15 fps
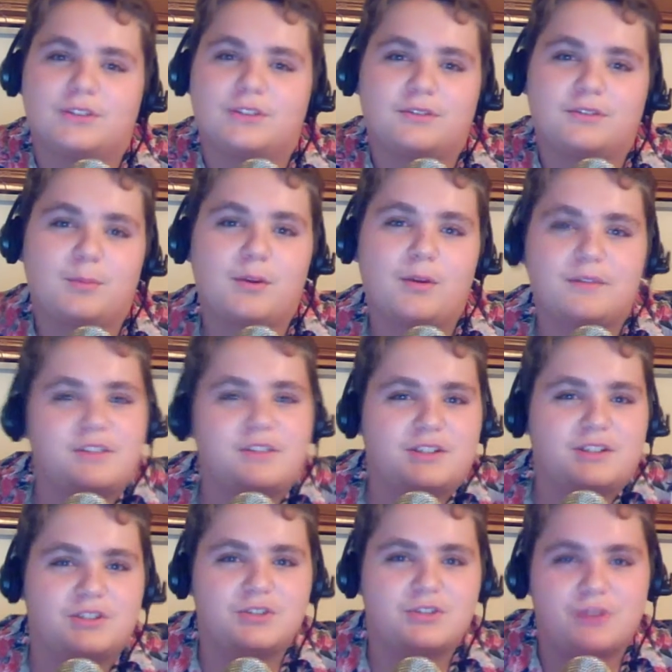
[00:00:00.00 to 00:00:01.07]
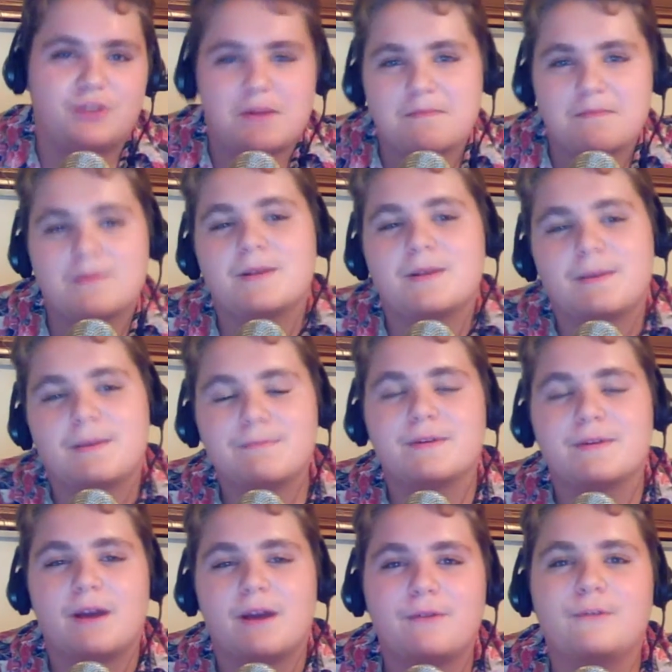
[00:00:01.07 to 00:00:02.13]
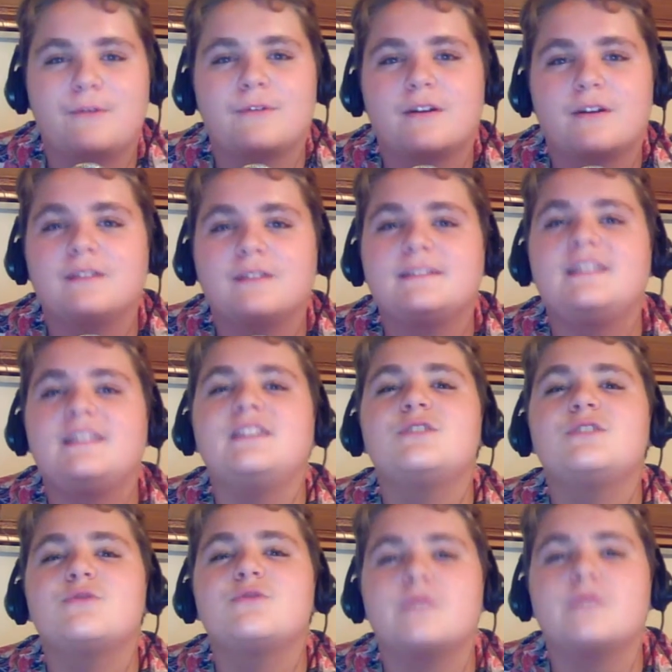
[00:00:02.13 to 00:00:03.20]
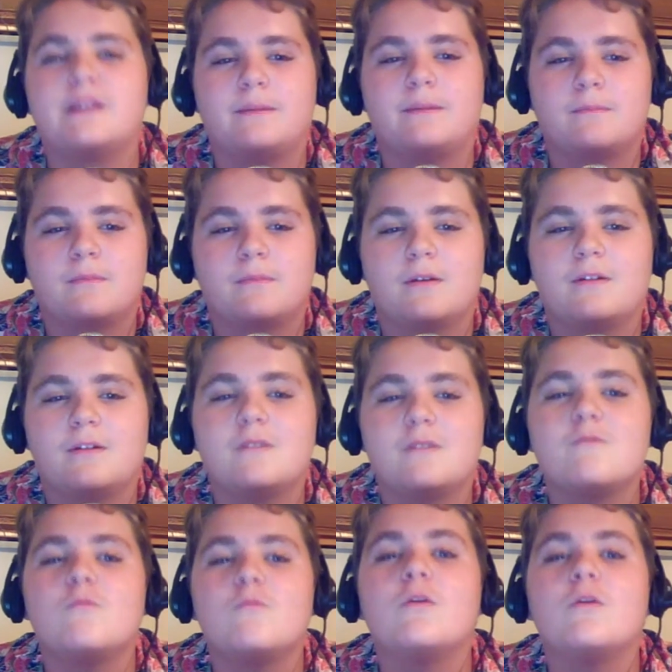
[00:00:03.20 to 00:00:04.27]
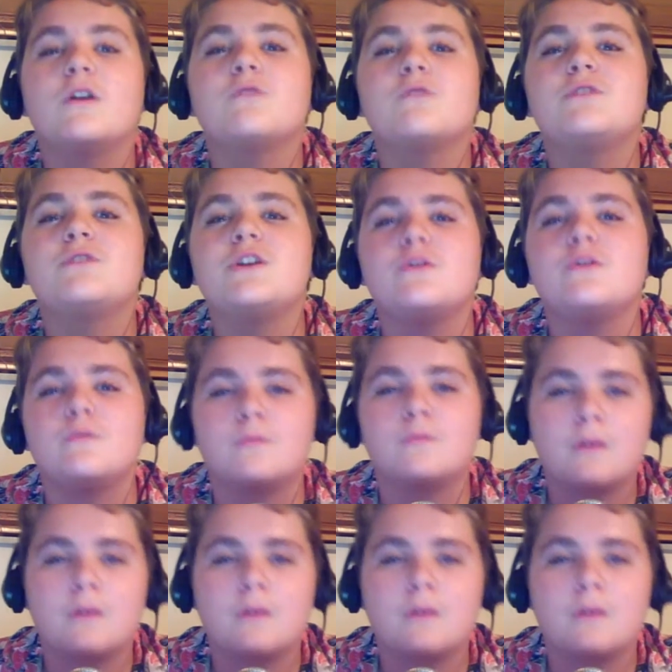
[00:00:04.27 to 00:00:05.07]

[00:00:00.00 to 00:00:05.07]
So it was more of just a stream. Yep, I was going to call it D Stream 102.